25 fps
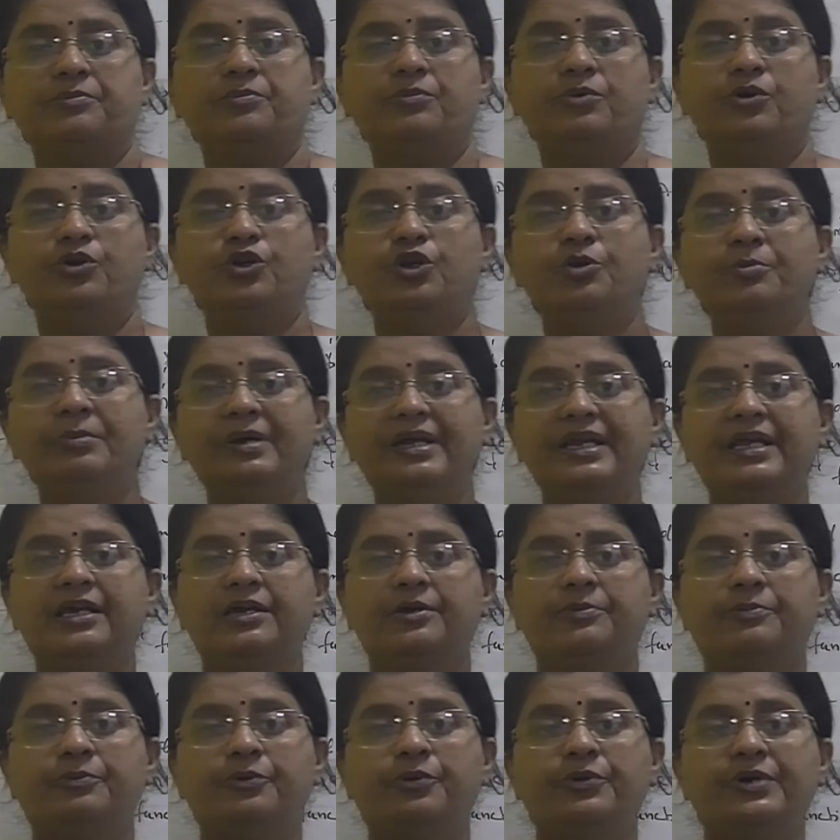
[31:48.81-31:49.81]

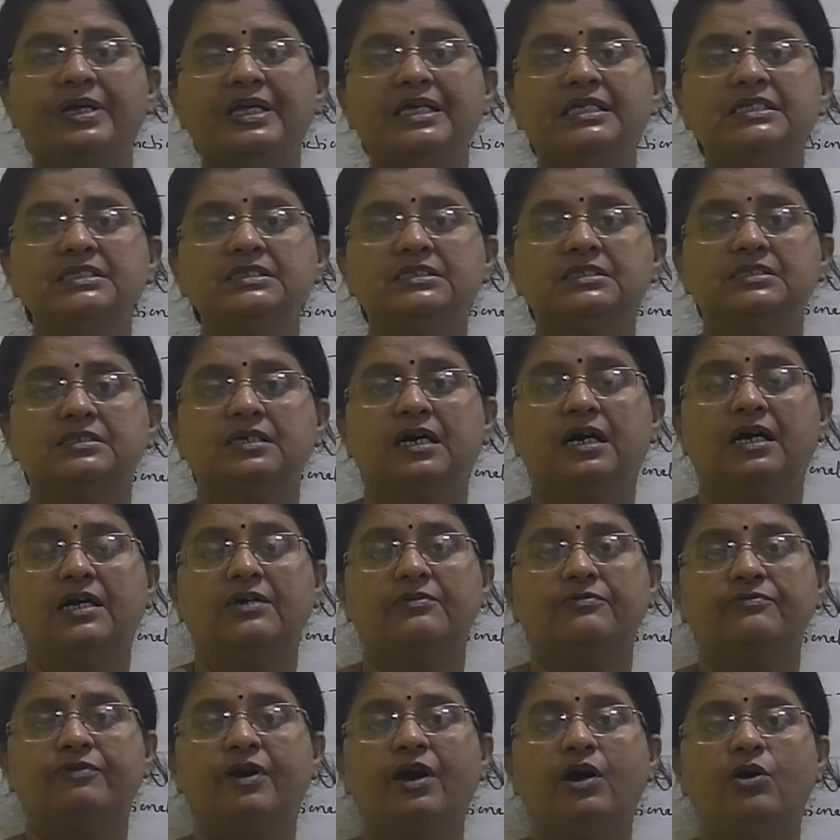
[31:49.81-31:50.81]
monomeric proteins
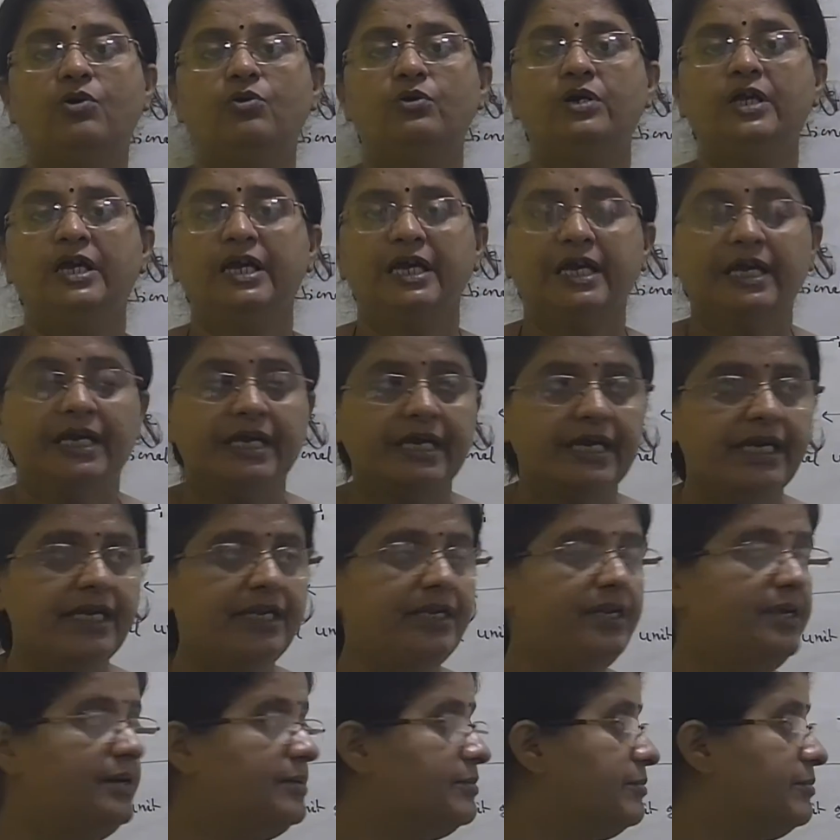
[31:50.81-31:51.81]
are found in